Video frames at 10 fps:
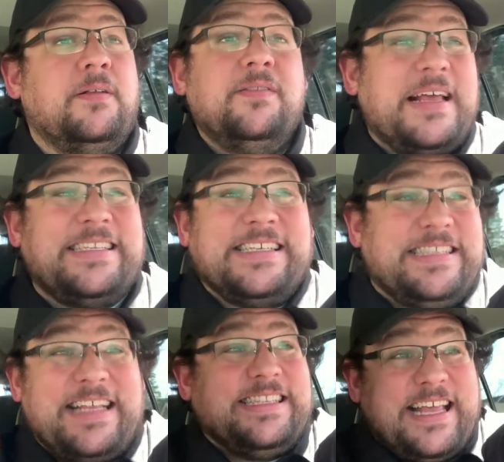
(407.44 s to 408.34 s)

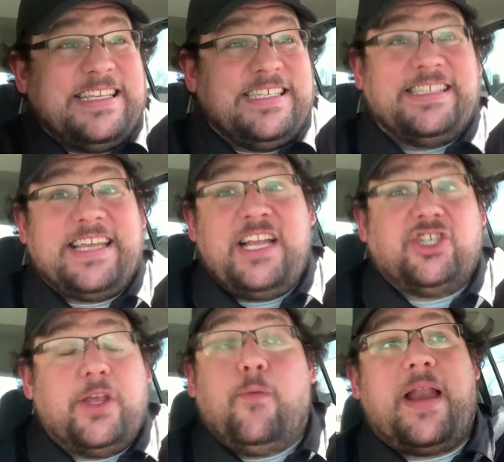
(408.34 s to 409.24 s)
That's
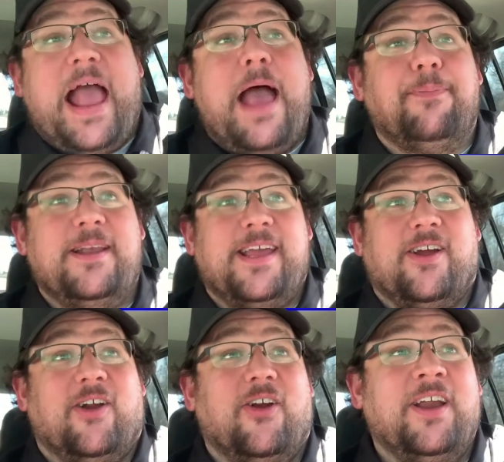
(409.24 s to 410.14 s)
essentially what happened here.